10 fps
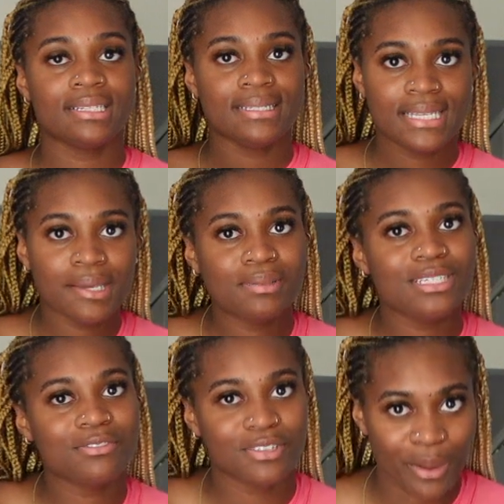
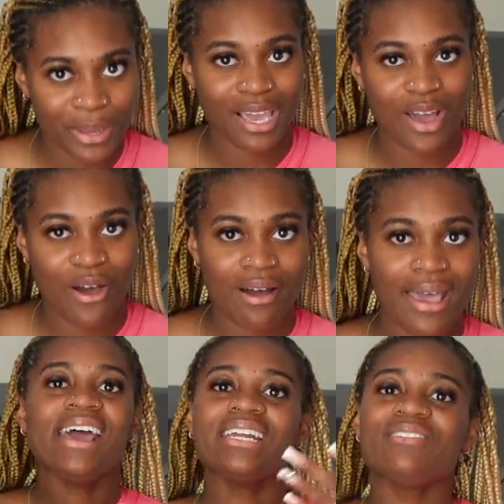Tipsy Flamingo?
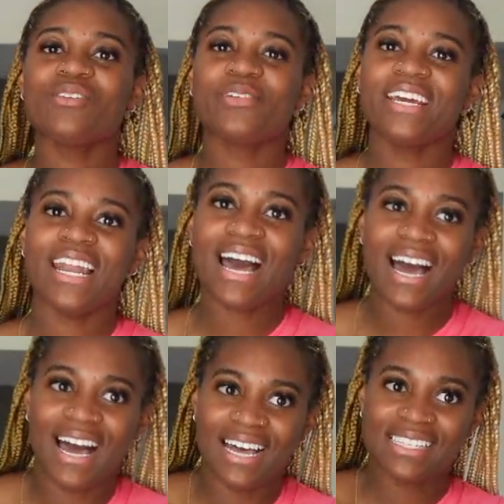I didn't even
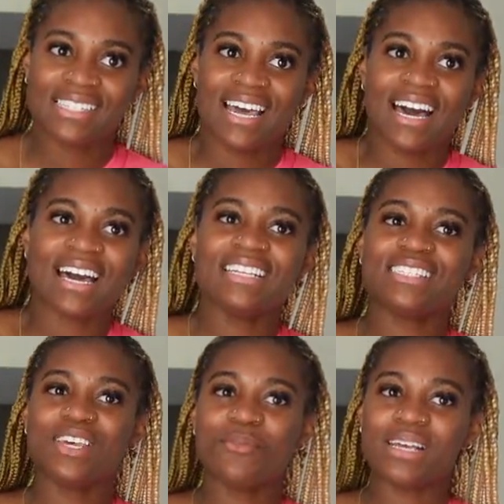realize
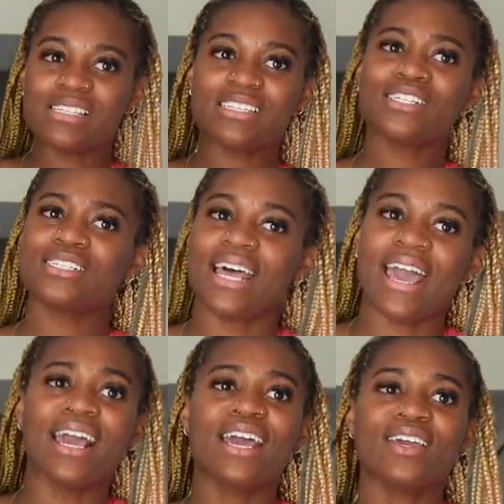until my sister's
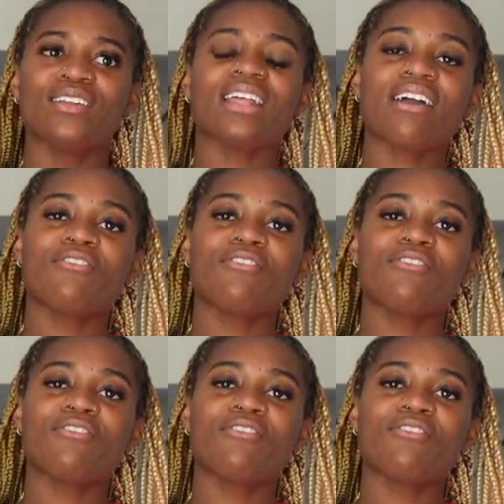like, you look like a